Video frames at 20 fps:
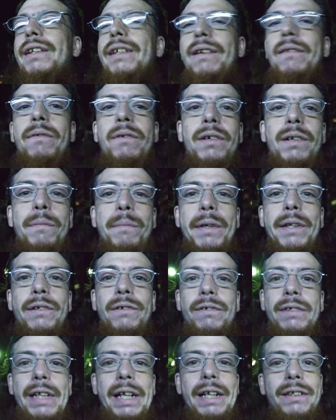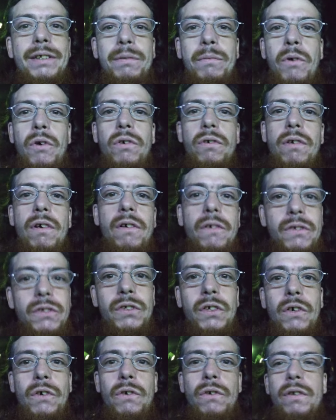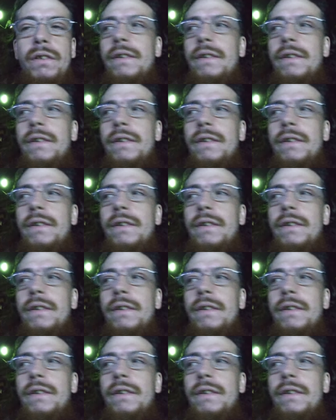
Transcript: I'm going to be doing that tomorrow also.